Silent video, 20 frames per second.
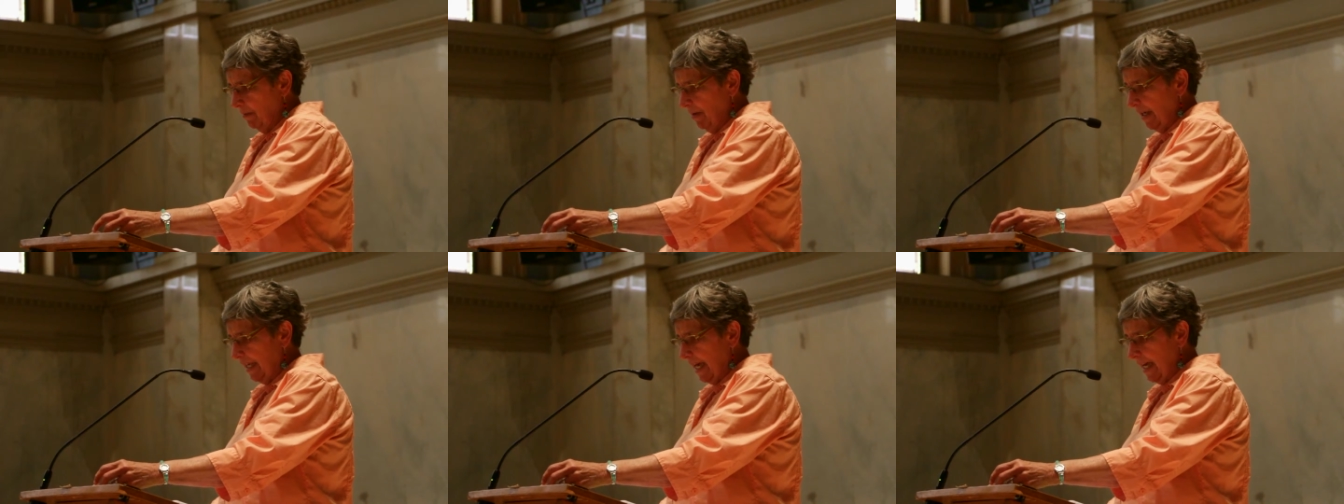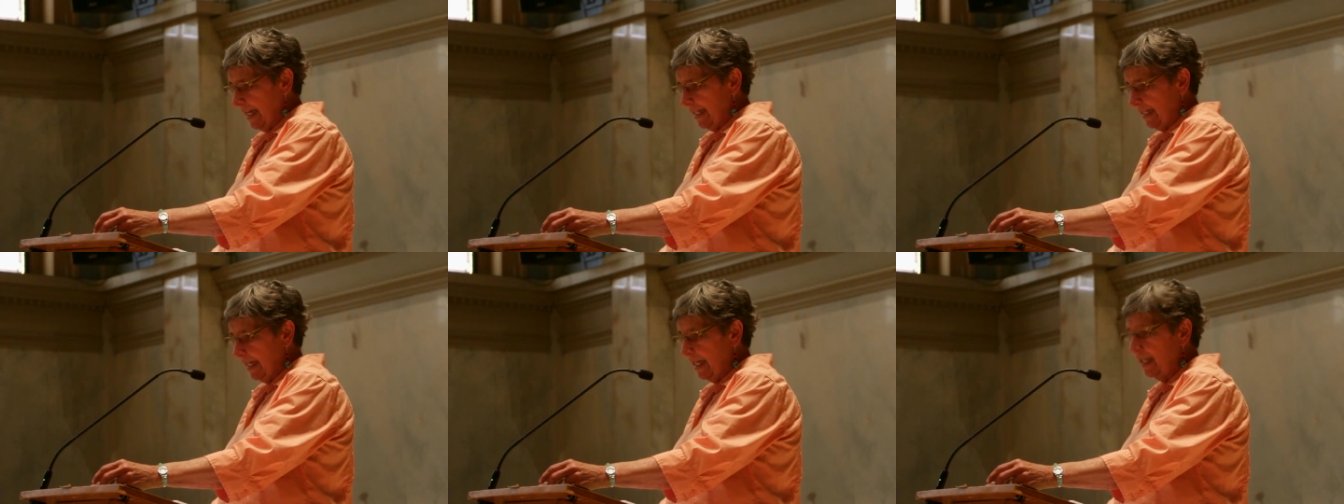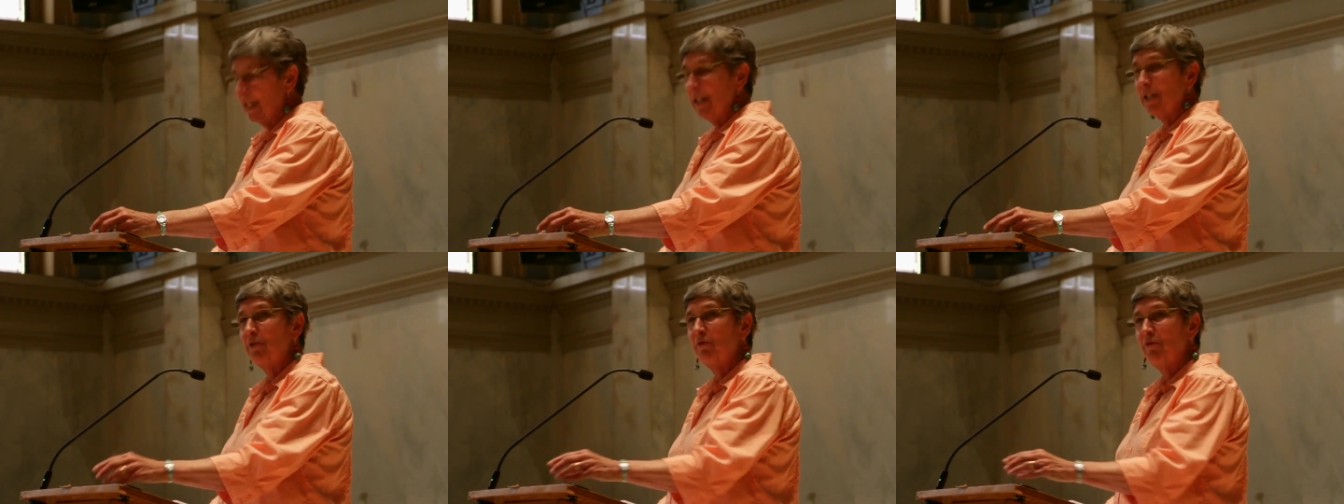because
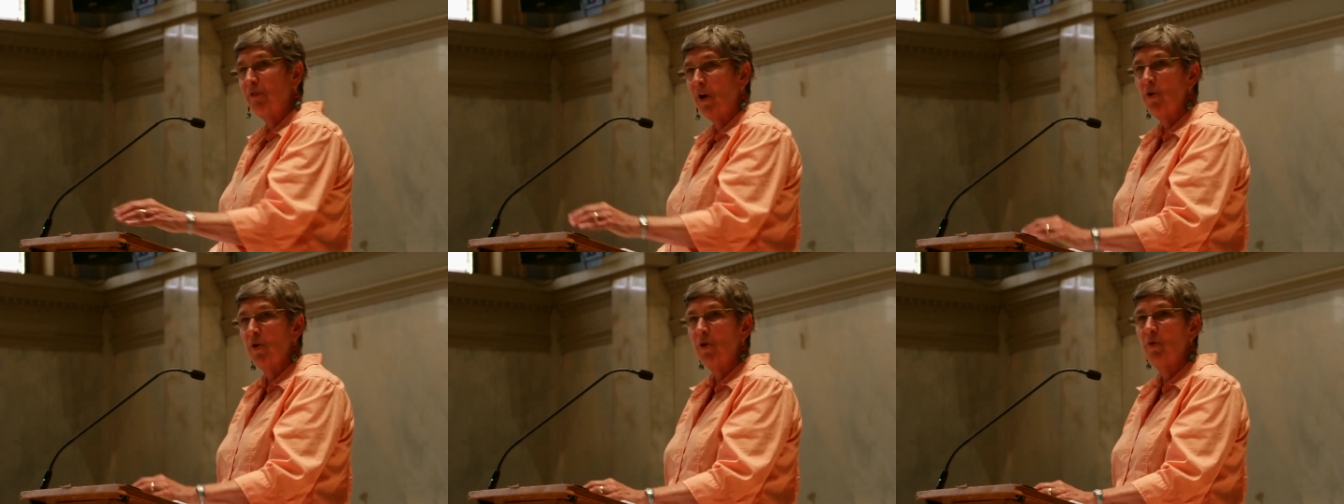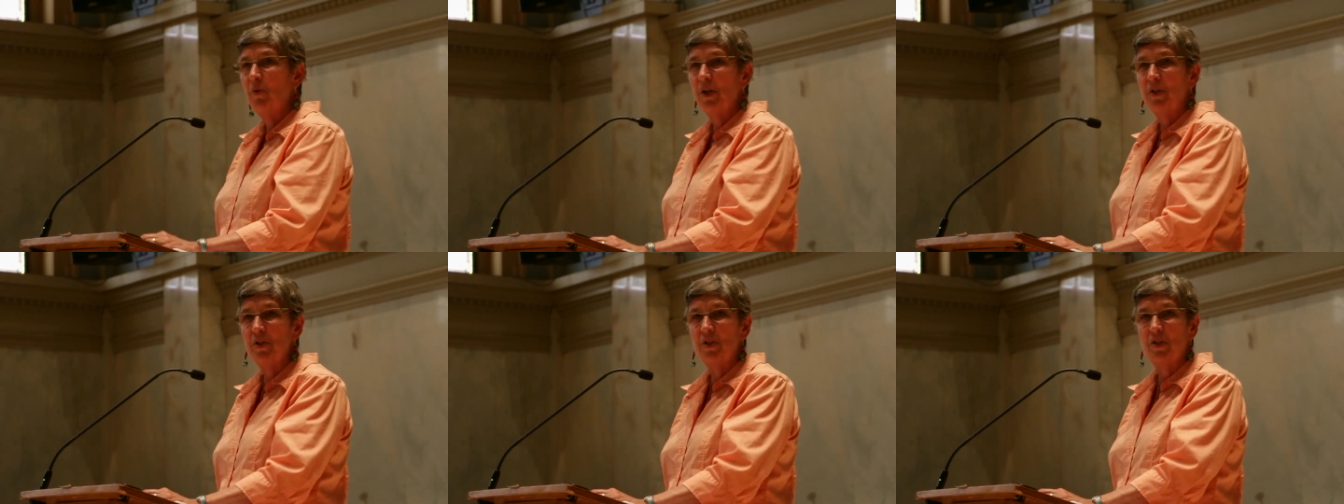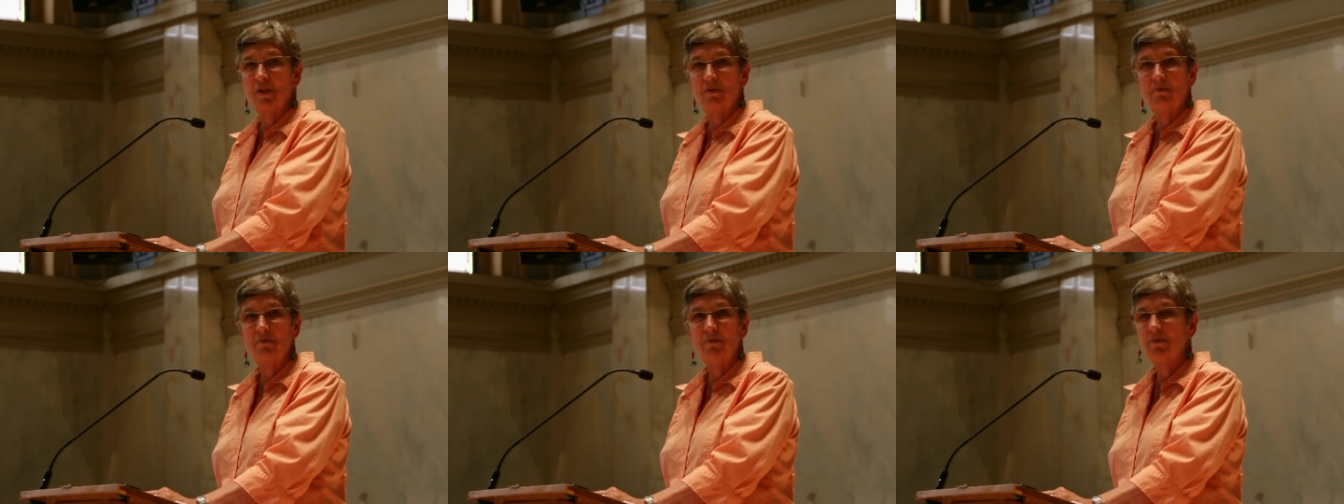it's folk
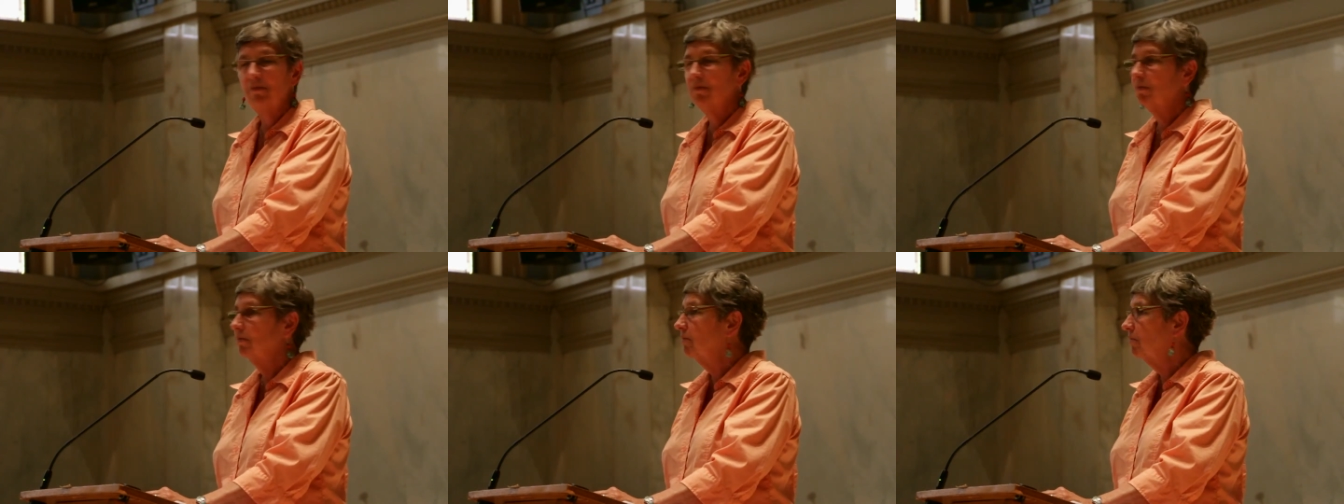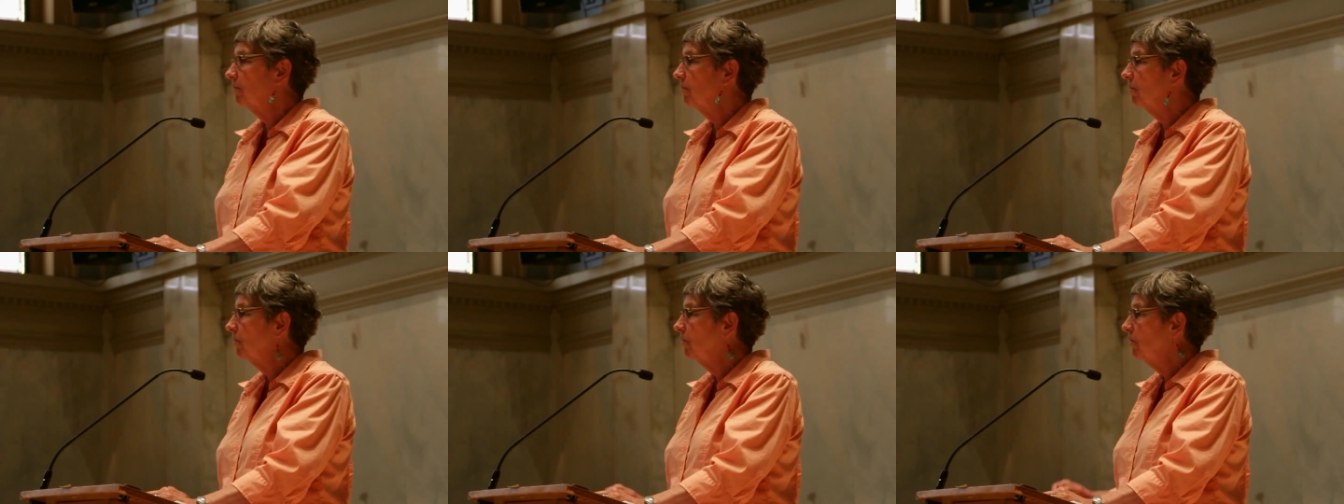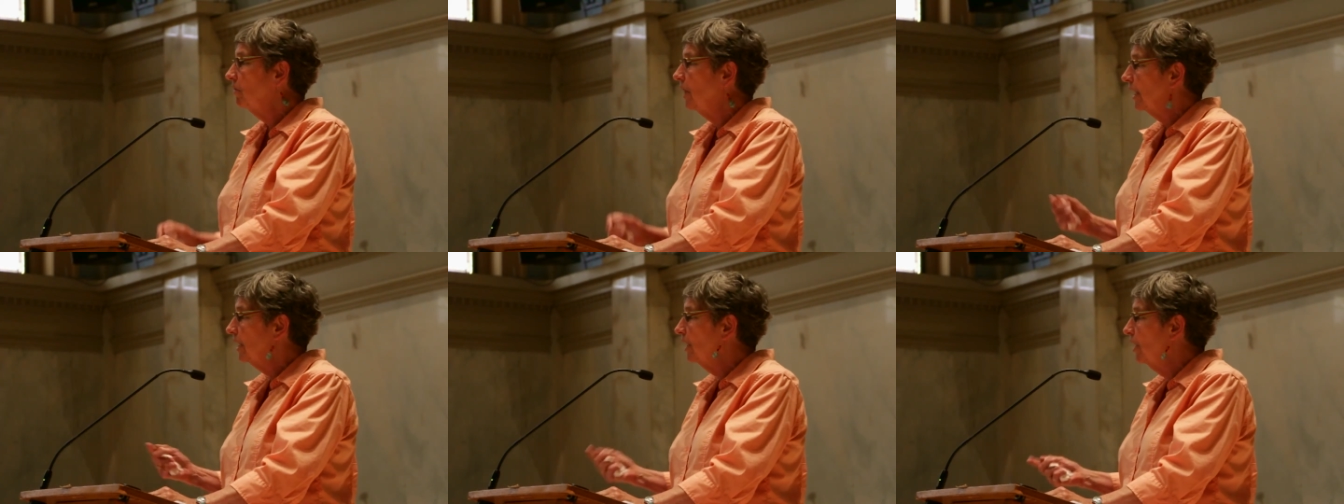wisdom
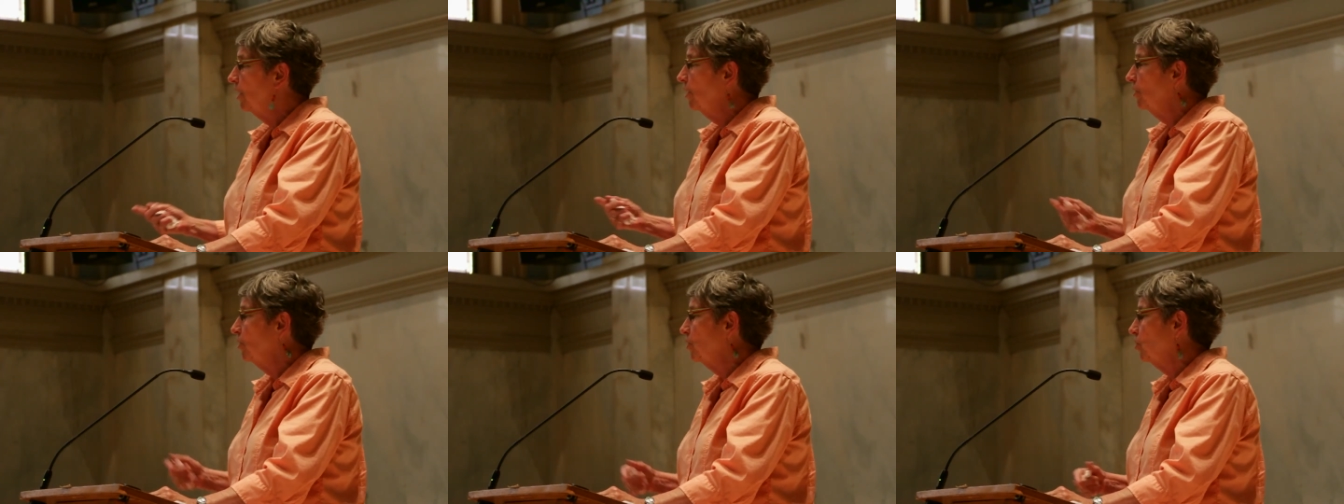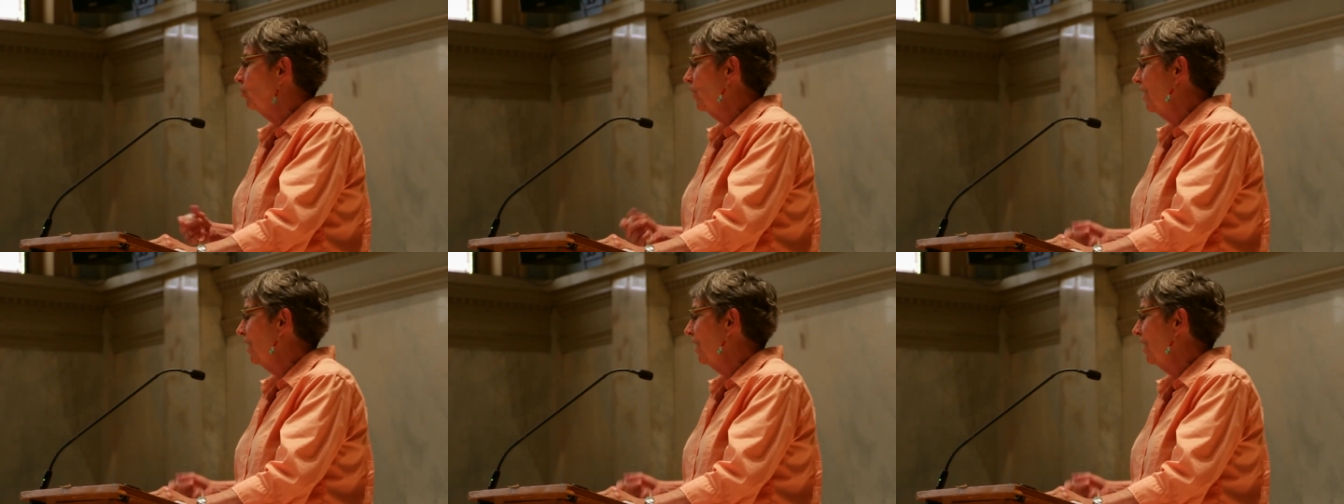that goes